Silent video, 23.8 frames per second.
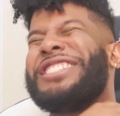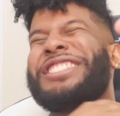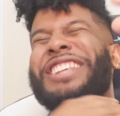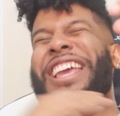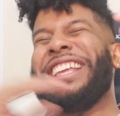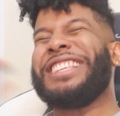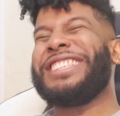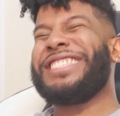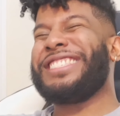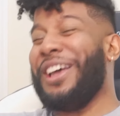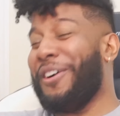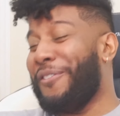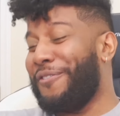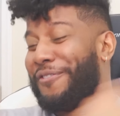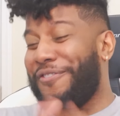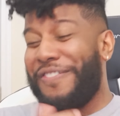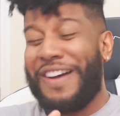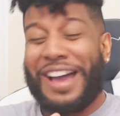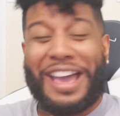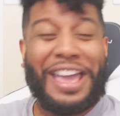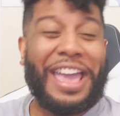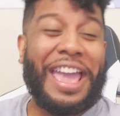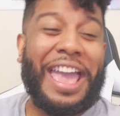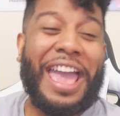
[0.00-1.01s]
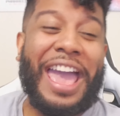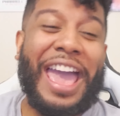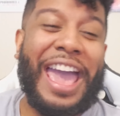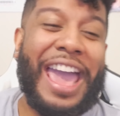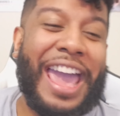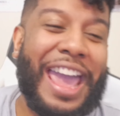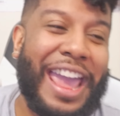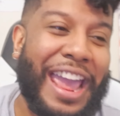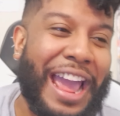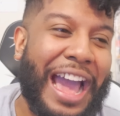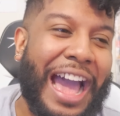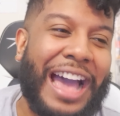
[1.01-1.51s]
shit's so fun.
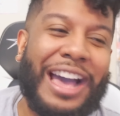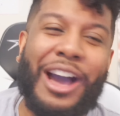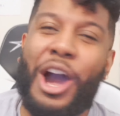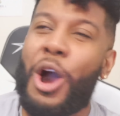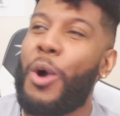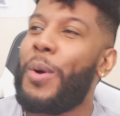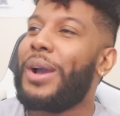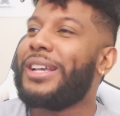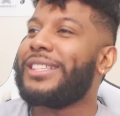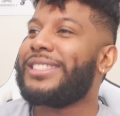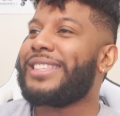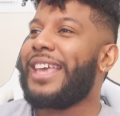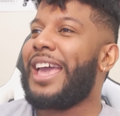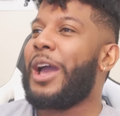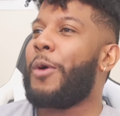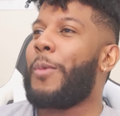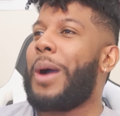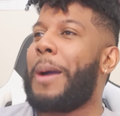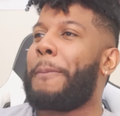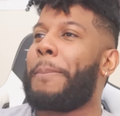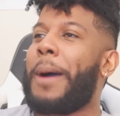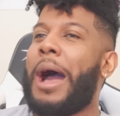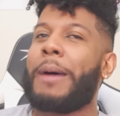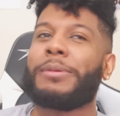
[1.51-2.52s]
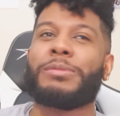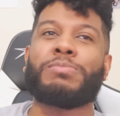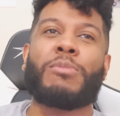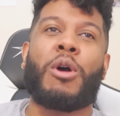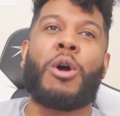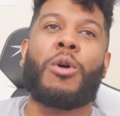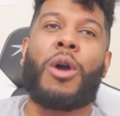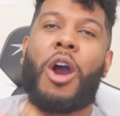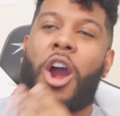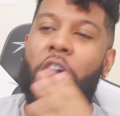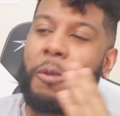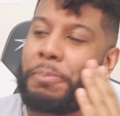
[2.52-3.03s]
Hey, I always said why Pop
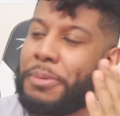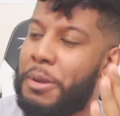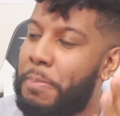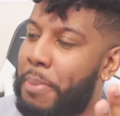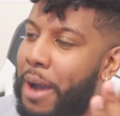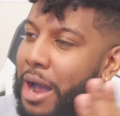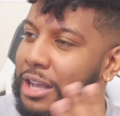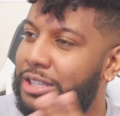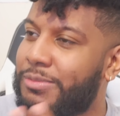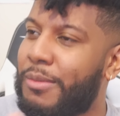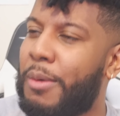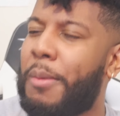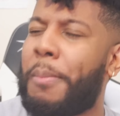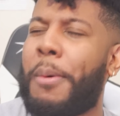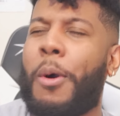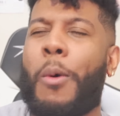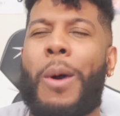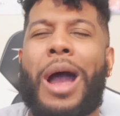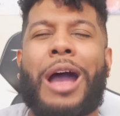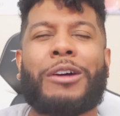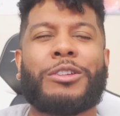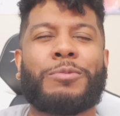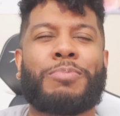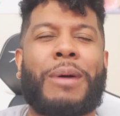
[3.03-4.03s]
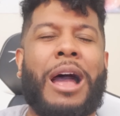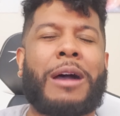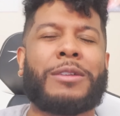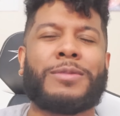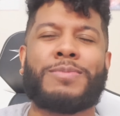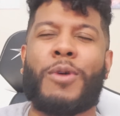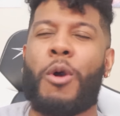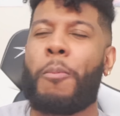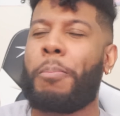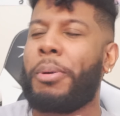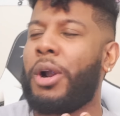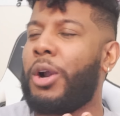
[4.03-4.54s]
Smoke, RP Pop Smoke, but why was Pop
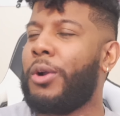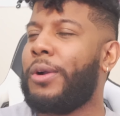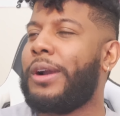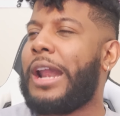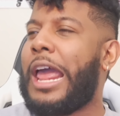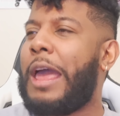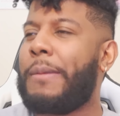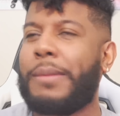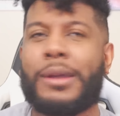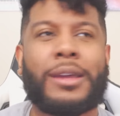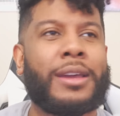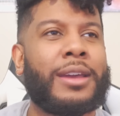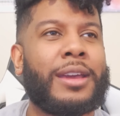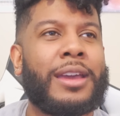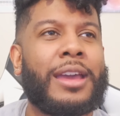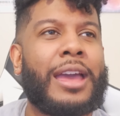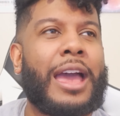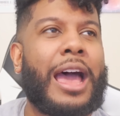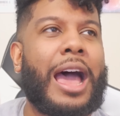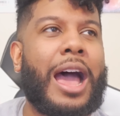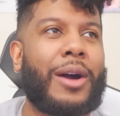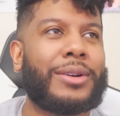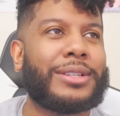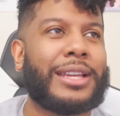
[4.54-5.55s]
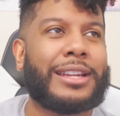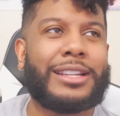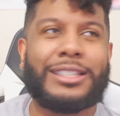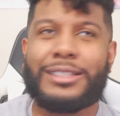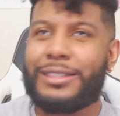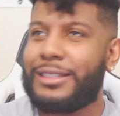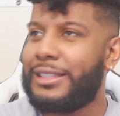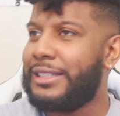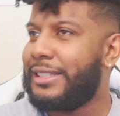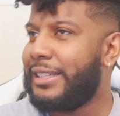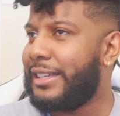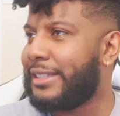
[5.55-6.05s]
Smoke purring at me? I was like,
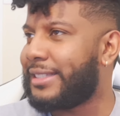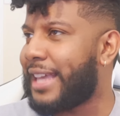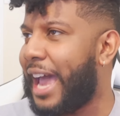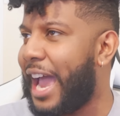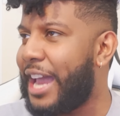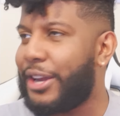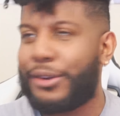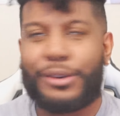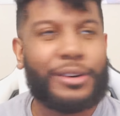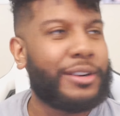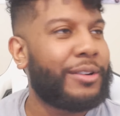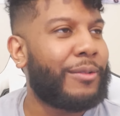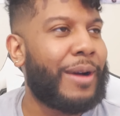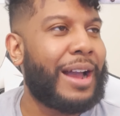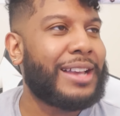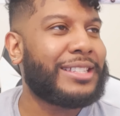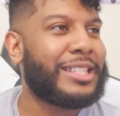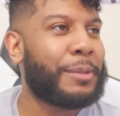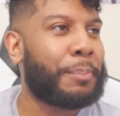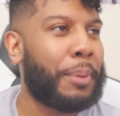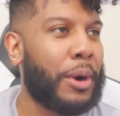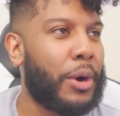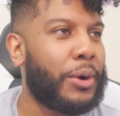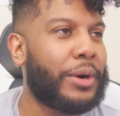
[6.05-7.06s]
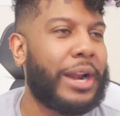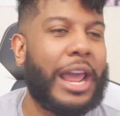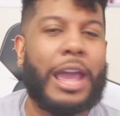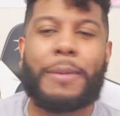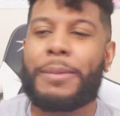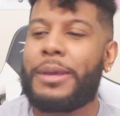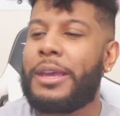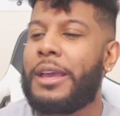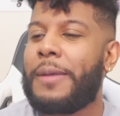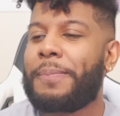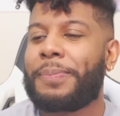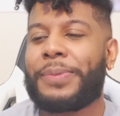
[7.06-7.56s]
is he a tiger? Why is he purring at
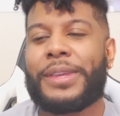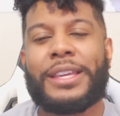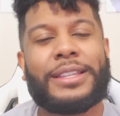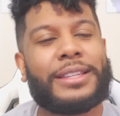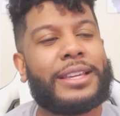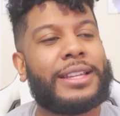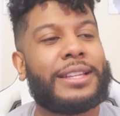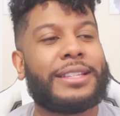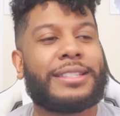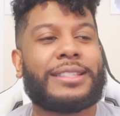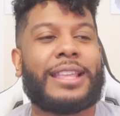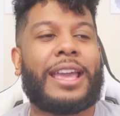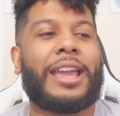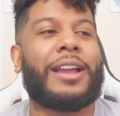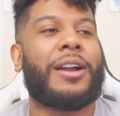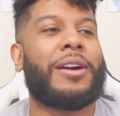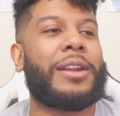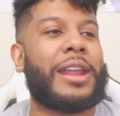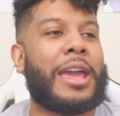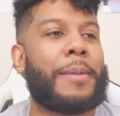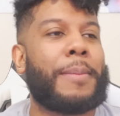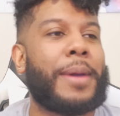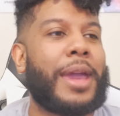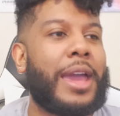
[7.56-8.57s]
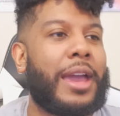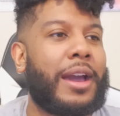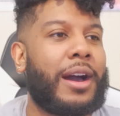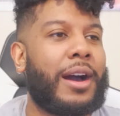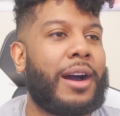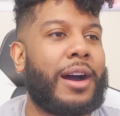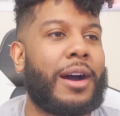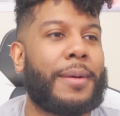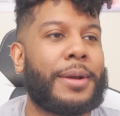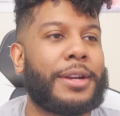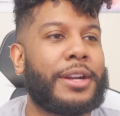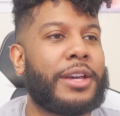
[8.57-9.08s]
me? He did his thing on that, man.
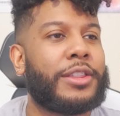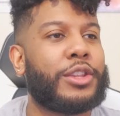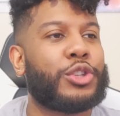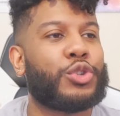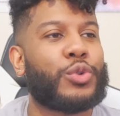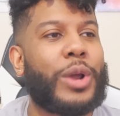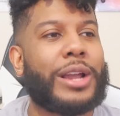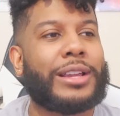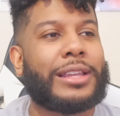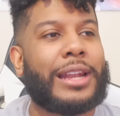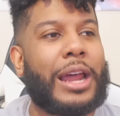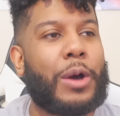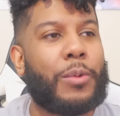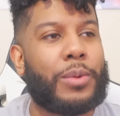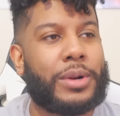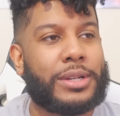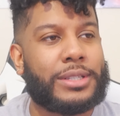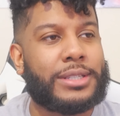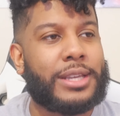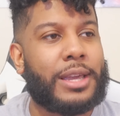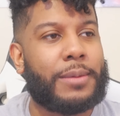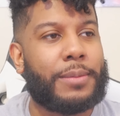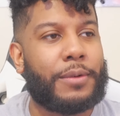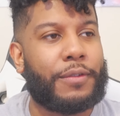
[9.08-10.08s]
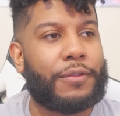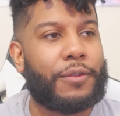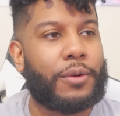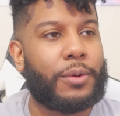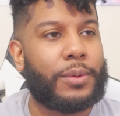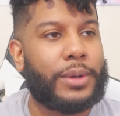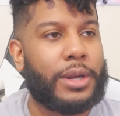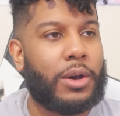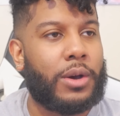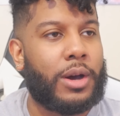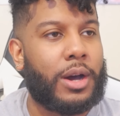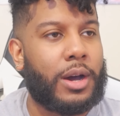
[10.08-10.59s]
Another track that I want to say before
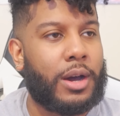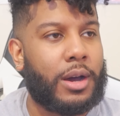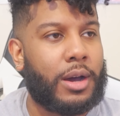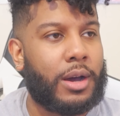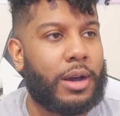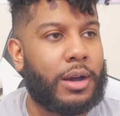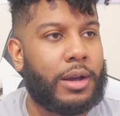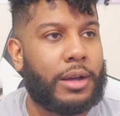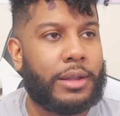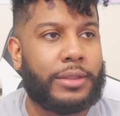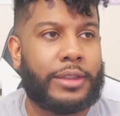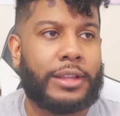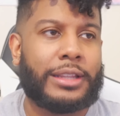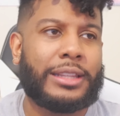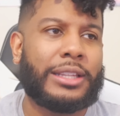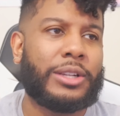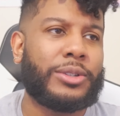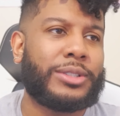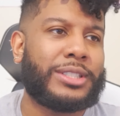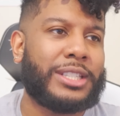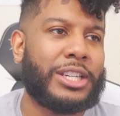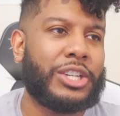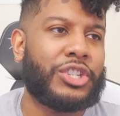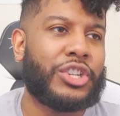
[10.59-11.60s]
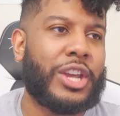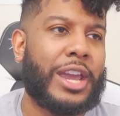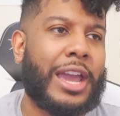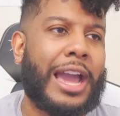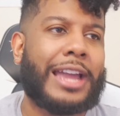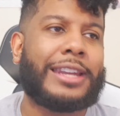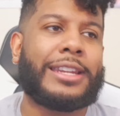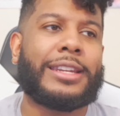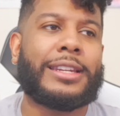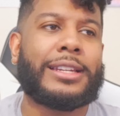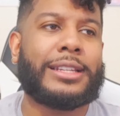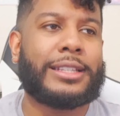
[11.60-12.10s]
we go, the Lil Tjay.
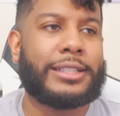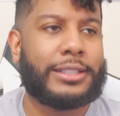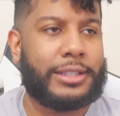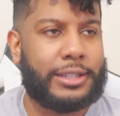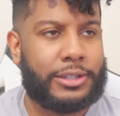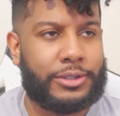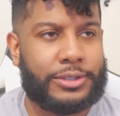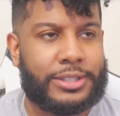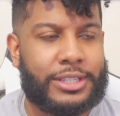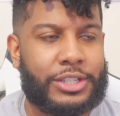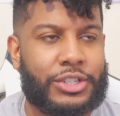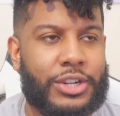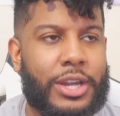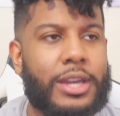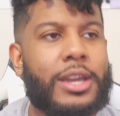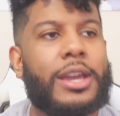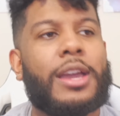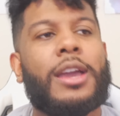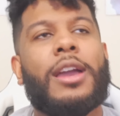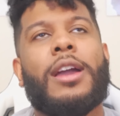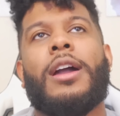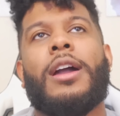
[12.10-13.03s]
I didn't listen to Lil Tjay.